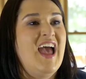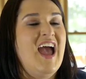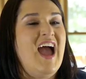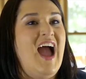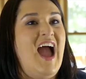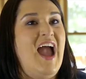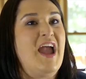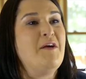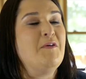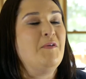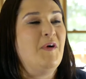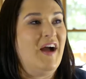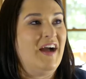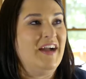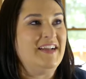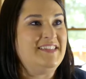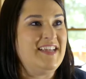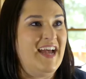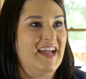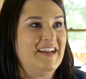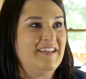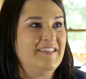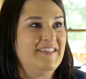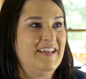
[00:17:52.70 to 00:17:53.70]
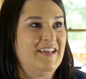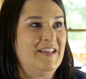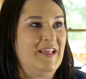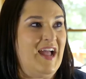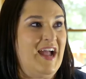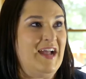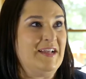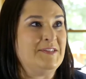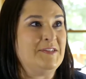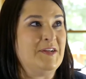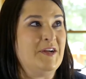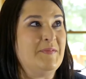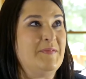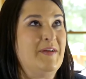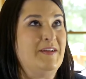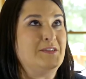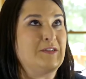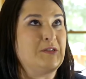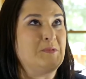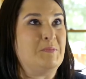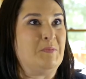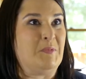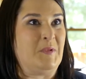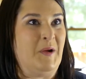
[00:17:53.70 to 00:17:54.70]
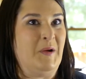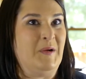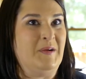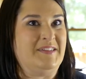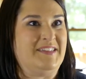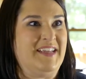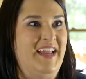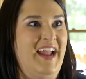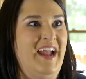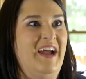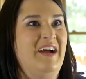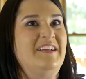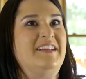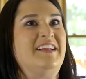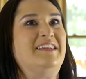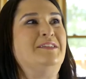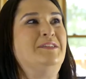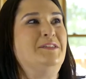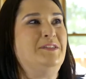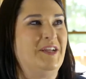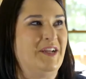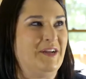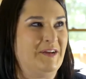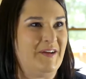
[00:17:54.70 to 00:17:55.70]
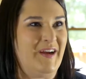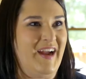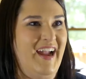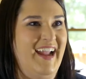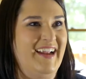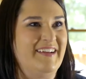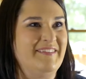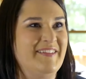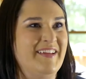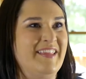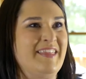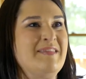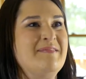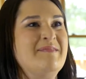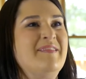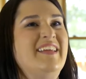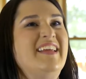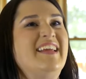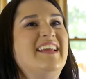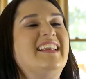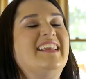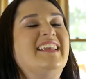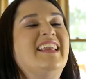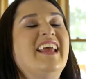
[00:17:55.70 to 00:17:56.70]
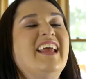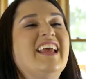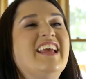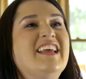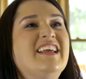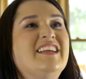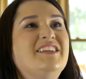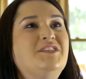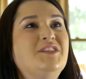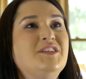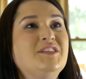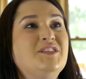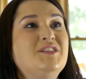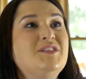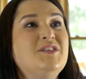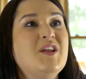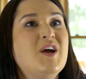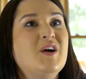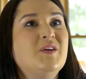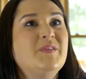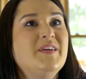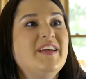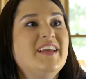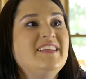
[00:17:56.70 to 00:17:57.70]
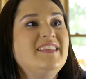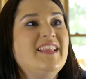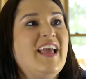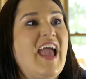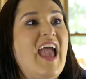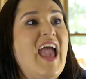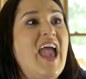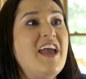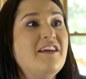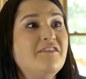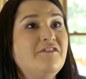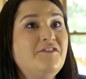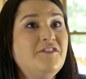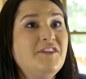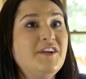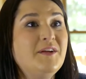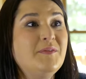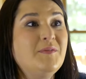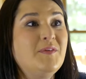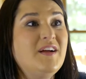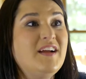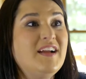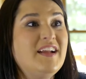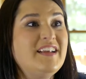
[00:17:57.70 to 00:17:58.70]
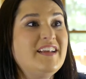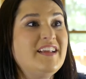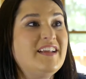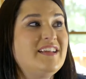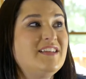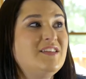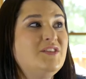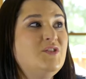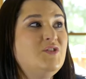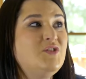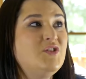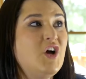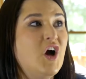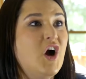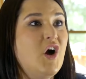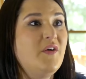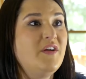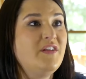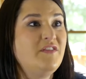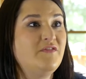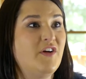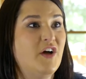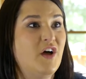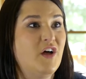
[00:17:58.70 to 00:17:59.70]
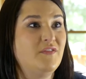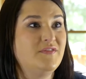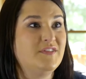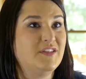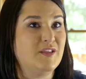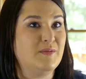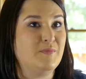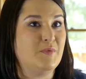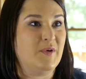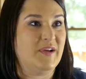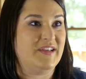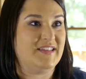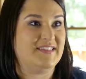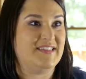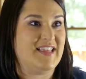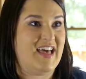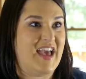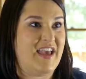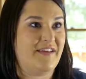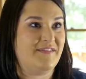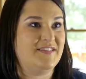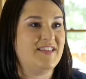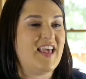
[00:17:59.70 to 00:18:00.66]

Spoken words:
I walked out of the classroom and just broke down and she cried with me, and just knowing that everyone is so involved in the boys' lives.